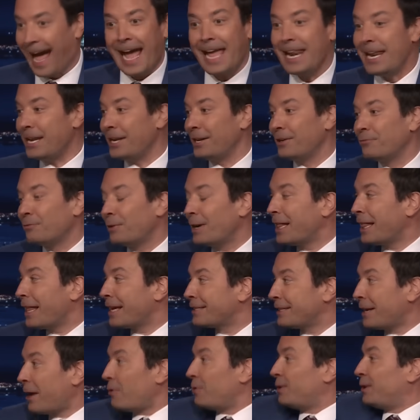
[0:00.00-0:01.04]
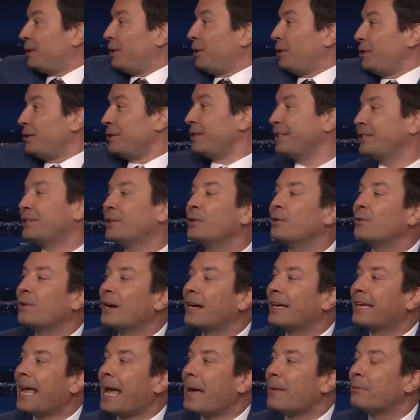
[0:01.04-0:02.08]
I didn't realize I was allergic to
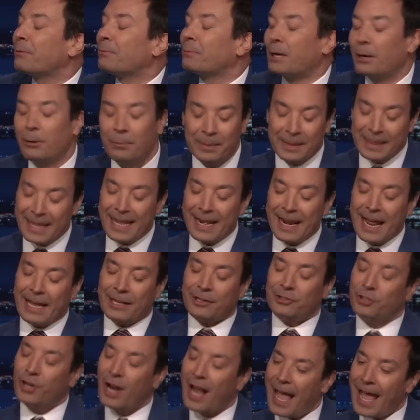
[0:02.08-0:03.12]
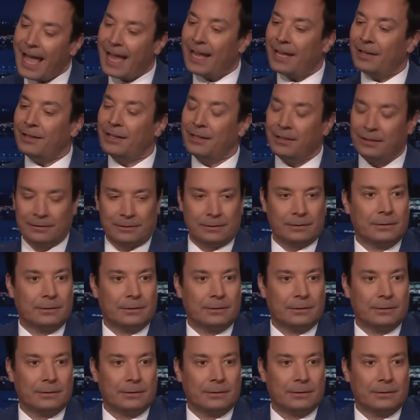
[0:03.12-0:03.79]
uh, chamomile, but then I tried it.